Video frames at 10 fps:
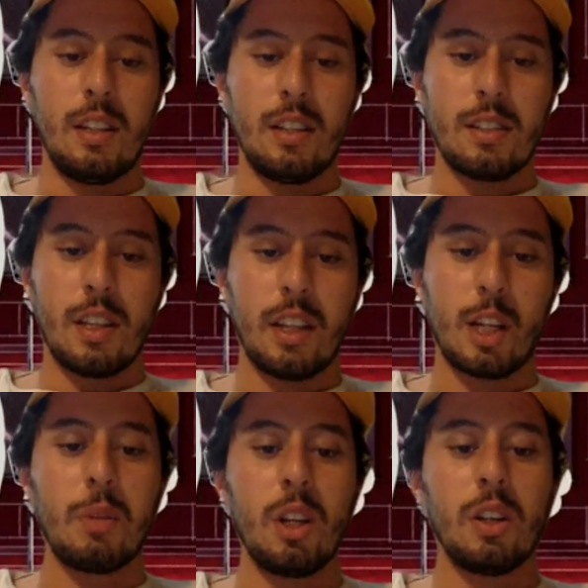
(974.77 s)
Saying, like,
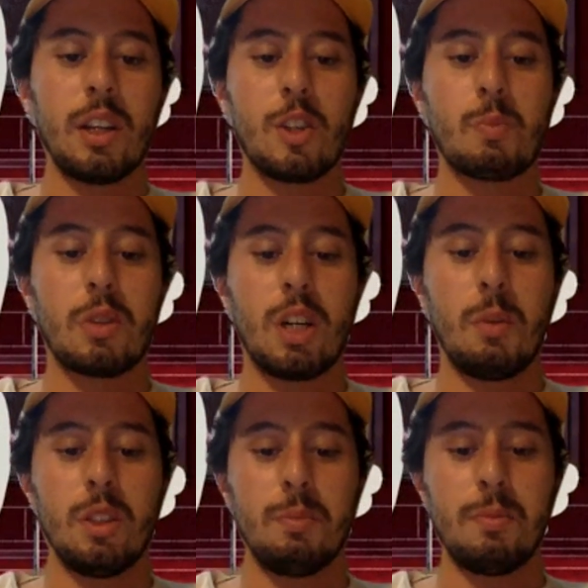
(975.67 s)
I'm going to look at this
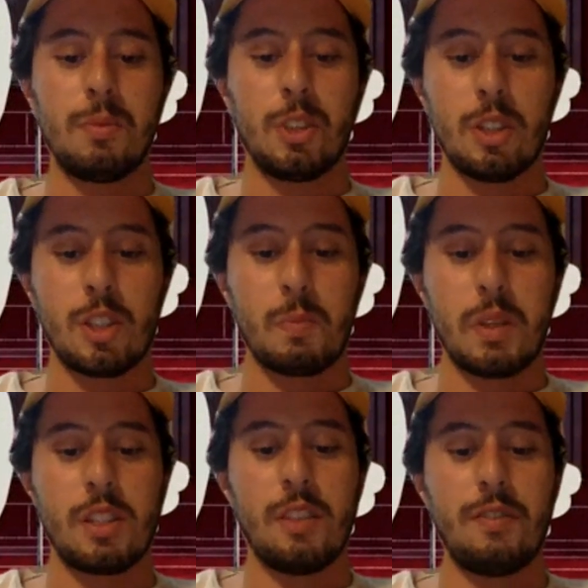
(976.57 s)
problem through a
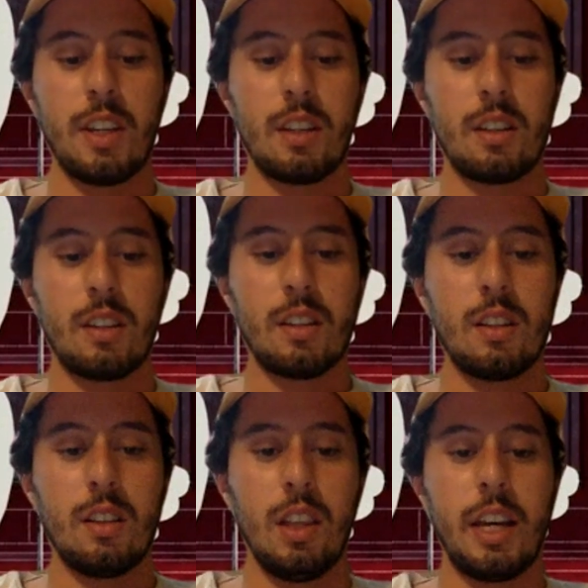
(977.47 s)
specific
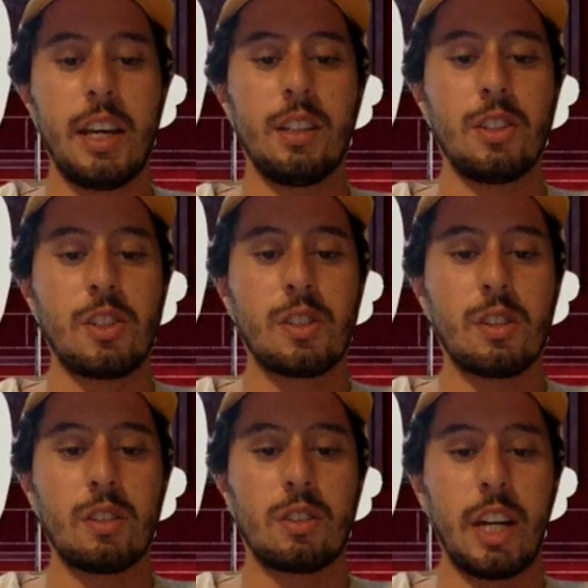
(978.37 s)

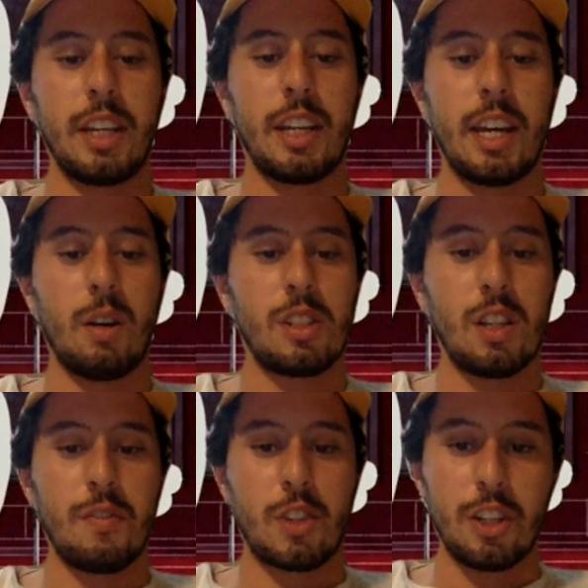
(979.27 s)
lens right now,
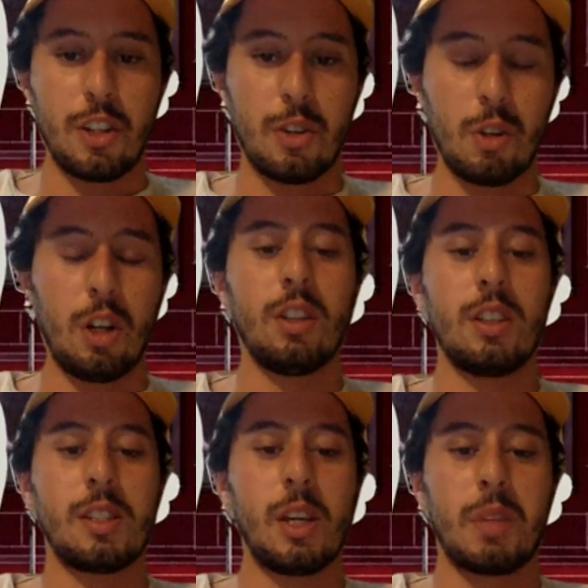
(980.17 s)
instead of trying to do it all at the
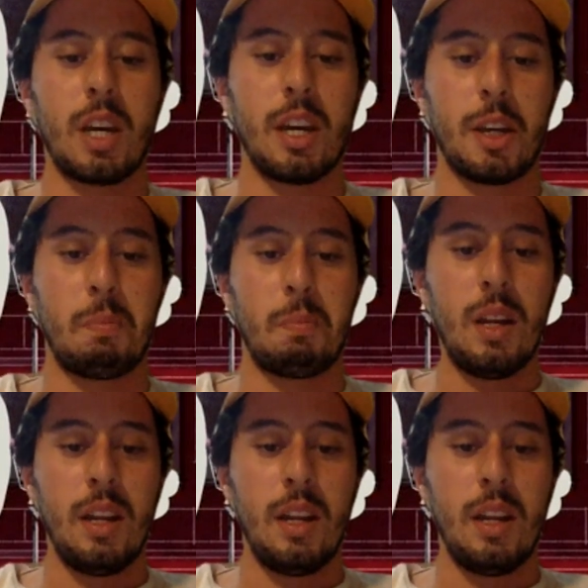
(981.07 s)
same time.